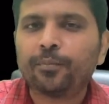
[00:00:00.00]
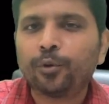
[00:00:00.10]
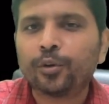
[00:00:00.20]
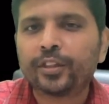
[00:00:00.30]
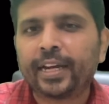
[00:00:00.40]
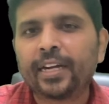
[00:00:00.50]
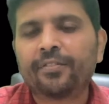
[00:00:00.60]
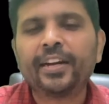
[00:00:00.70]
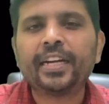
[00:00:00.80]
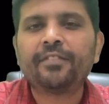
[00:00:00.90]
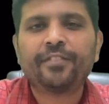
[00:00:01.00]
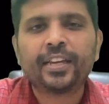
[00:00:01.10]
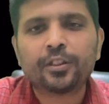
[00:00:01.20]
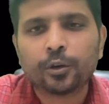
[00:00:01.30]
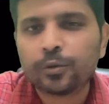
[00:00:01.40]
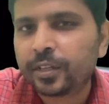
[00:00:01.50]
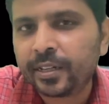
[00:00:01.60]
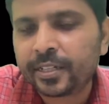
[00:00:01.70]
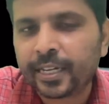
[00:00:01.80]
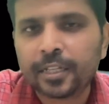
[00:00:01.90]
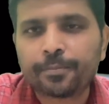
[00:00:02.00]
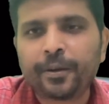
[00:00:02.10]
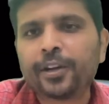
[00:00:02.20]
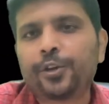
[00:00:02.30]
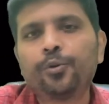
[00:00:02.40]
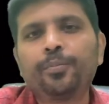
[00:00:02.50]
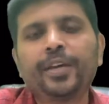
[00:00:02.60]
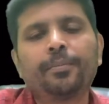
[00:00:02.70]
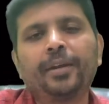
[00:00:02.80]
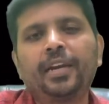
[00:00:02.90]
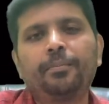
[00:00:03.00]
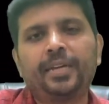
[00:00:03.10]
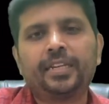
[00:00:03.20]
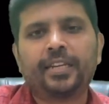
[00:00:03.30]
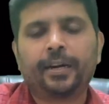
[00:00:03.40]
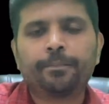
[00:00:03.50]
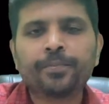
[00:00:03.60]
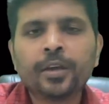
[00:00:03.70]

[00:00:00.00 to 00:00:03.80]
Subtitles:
more than 25,000 cells per cubic millimeter.